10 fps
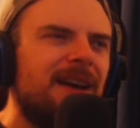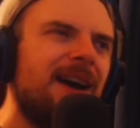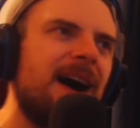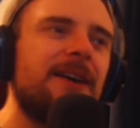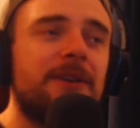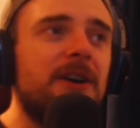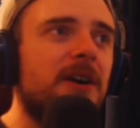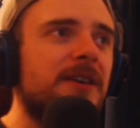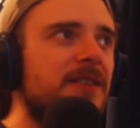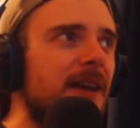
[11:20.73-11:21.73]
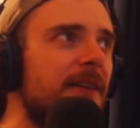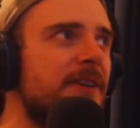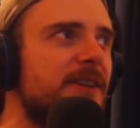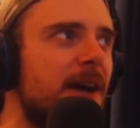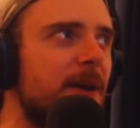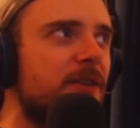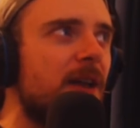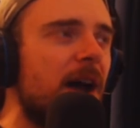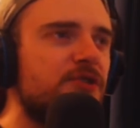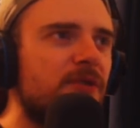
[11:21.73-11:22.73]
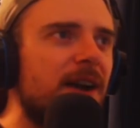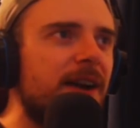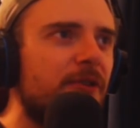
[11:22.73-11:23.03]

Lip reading: I don't know, because like every time I try and